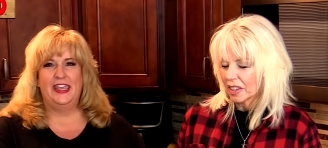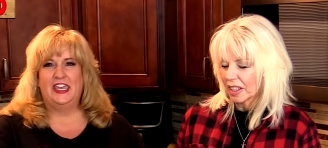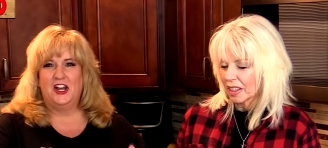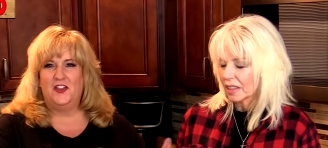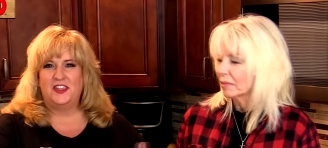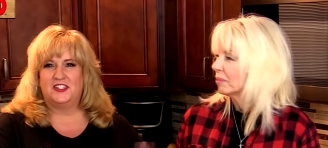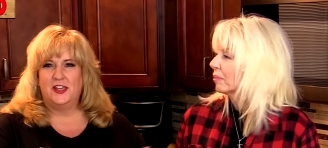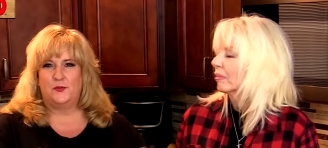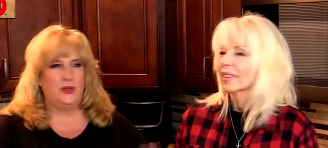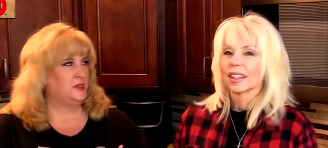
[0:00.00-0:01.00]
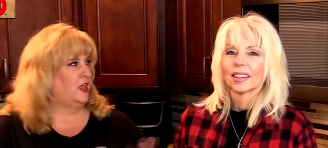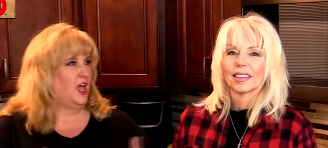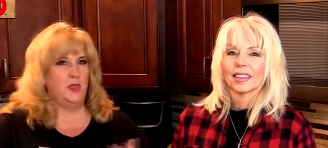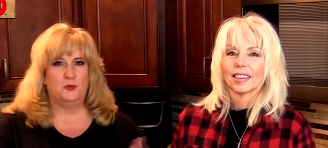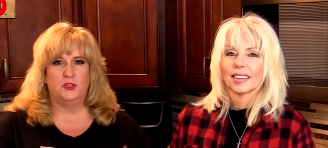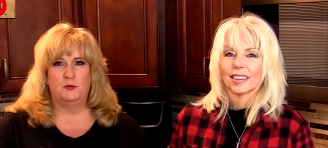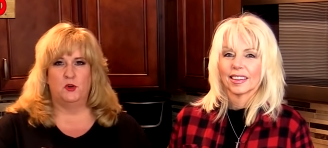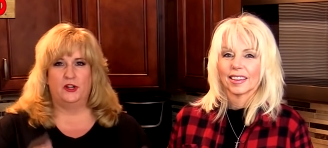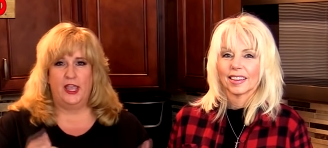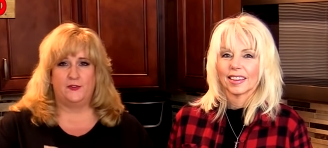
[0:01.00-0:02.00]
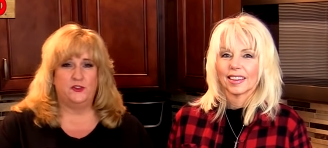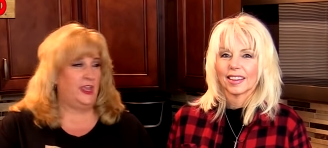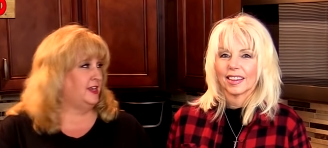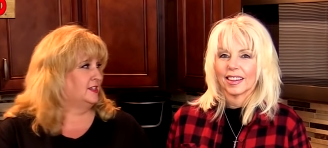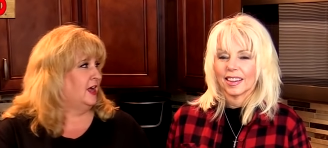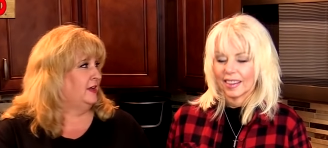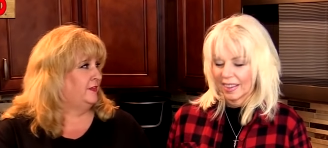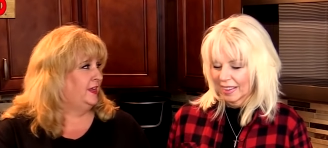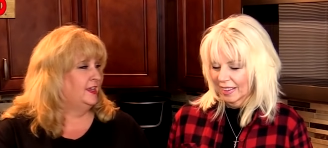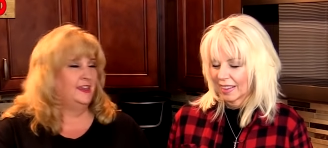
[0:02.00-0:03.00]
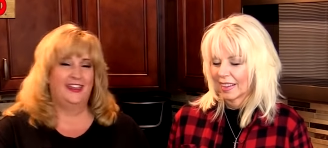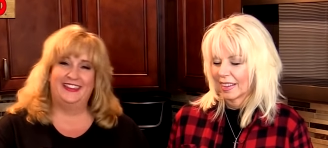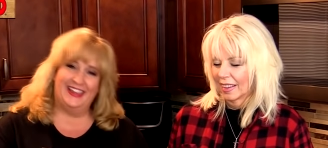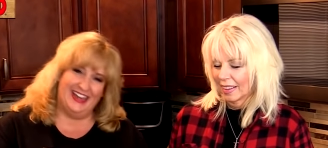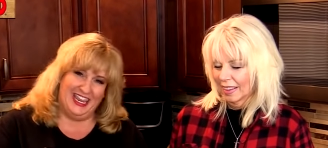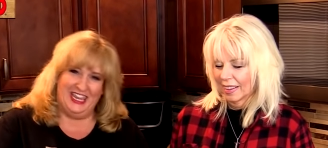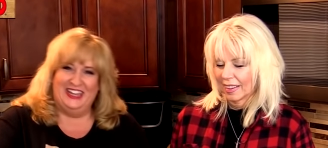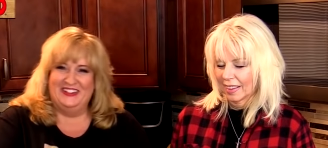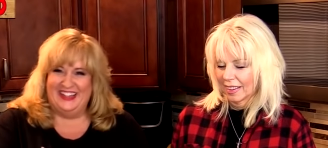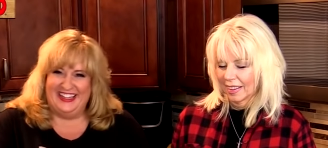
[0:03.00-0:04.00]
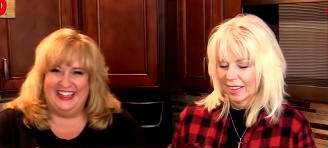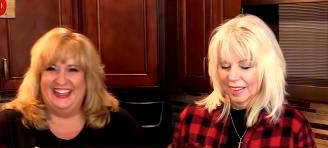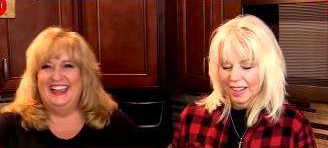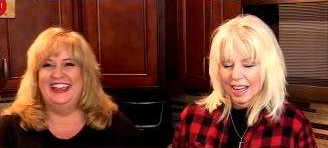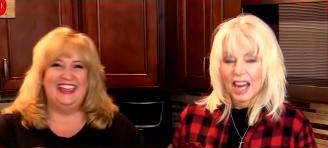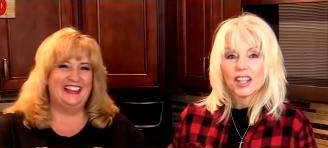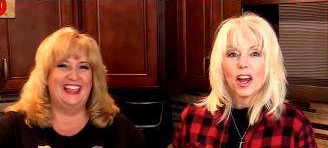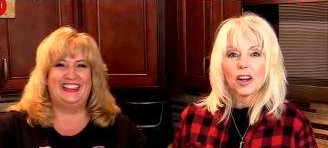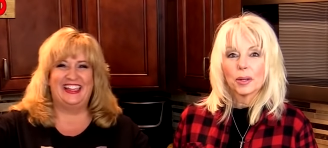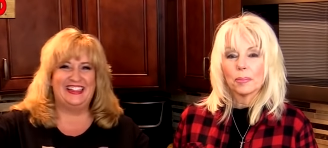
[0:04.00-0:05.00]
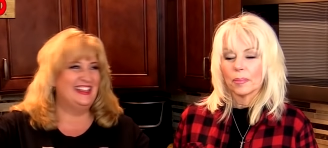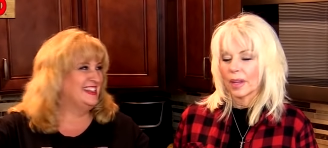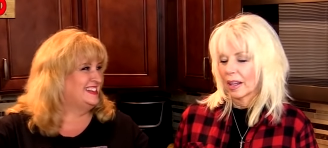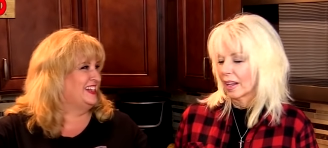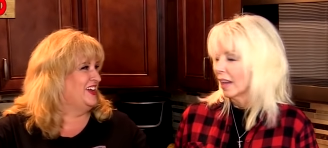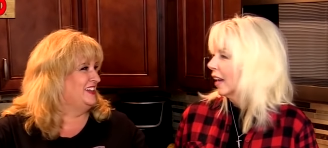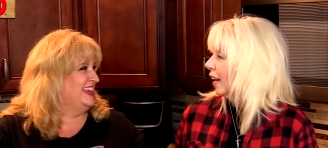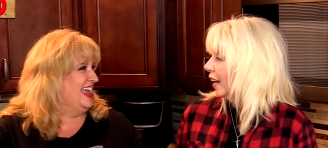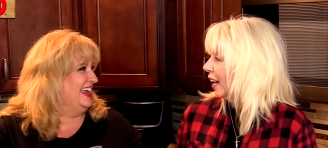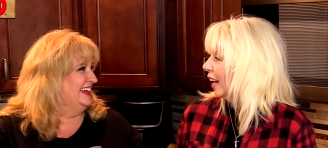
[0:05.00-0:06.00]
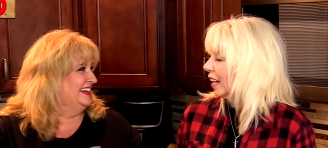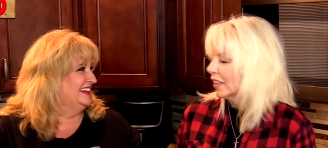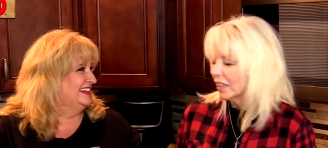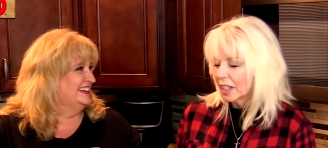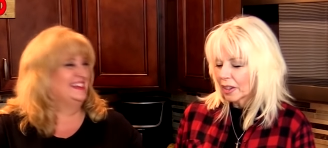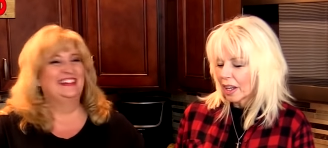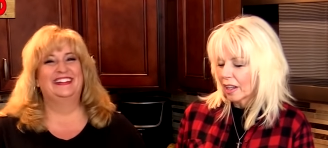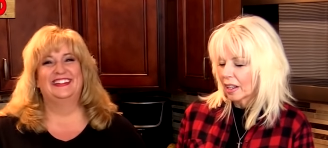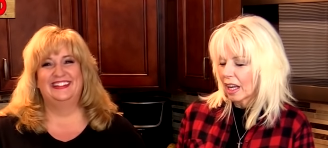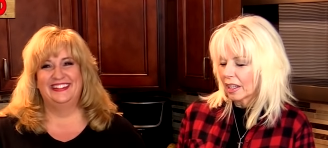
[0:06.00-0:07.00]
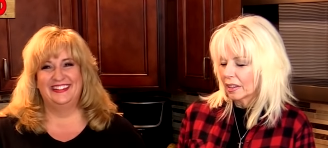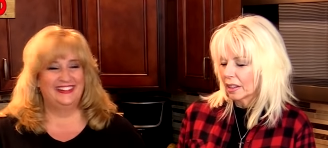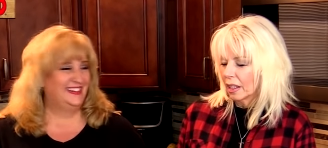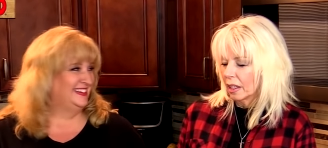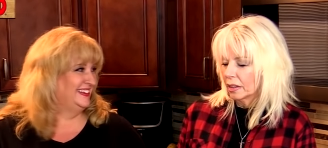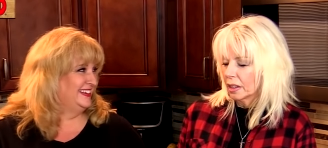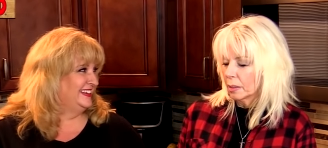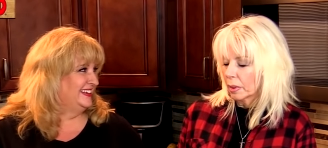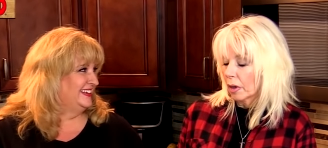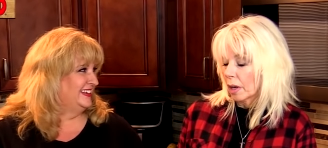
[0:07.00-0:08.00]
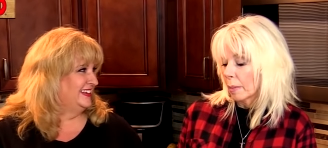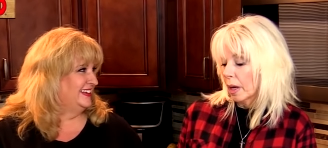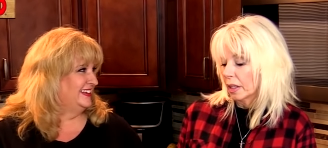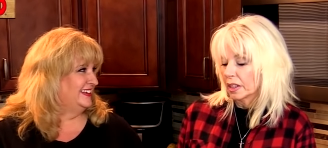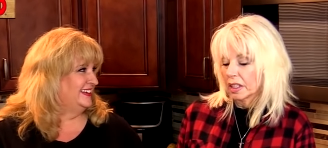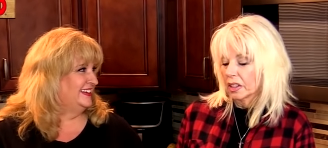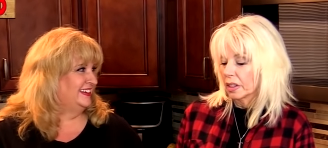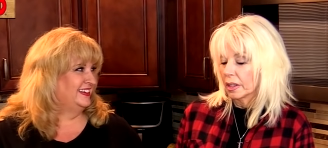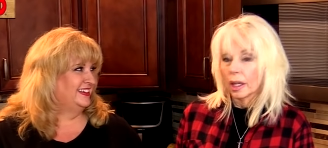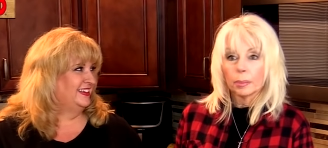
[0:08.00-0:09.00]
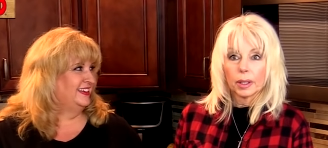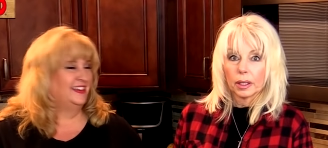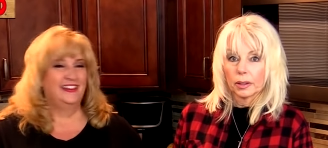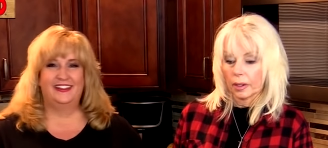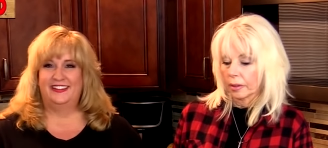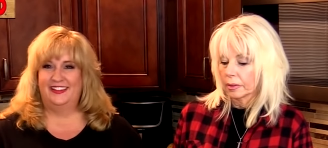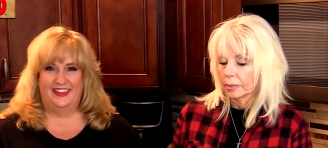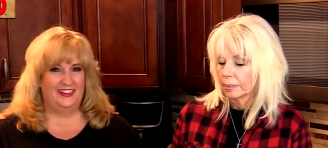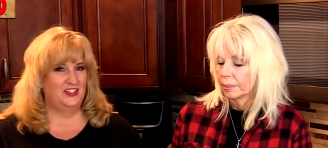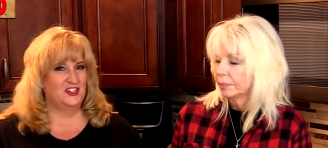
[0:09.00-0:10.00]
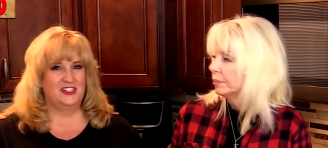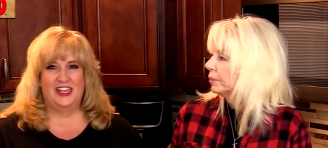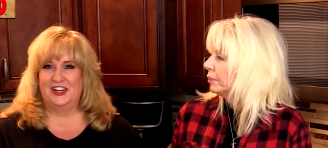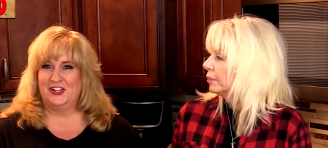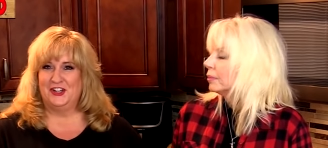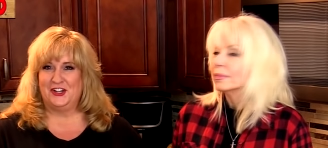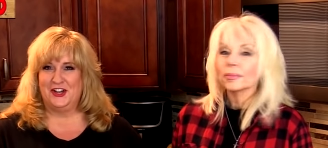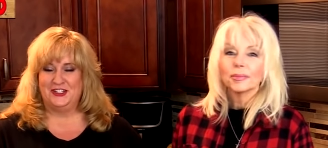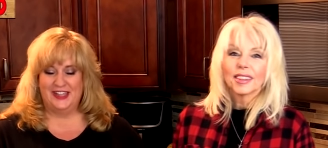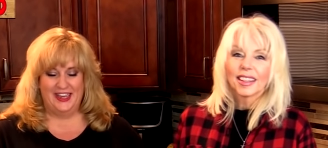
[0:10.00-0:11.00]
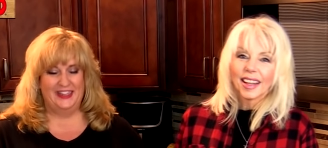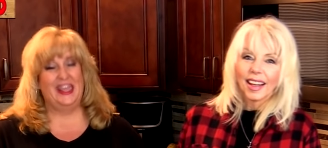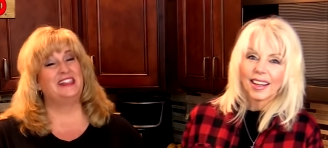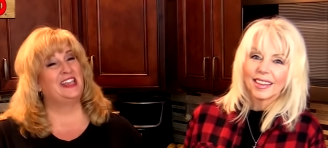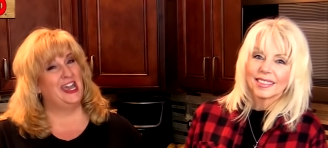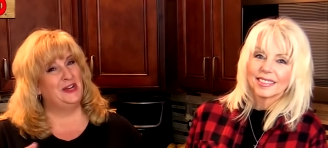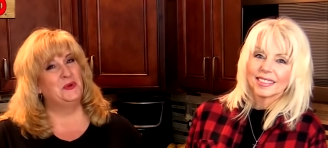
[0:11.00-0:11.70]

Speaker 1: that. He'd things. get all that stuff when he's all hyper in the morning after he had his coffee, and then he... He'd let that sit all
Speaker 2: day. No, no, he'd call it like a uh, dump crock pot because he'd just dump it in there. And then just let it cook all day. And that's kind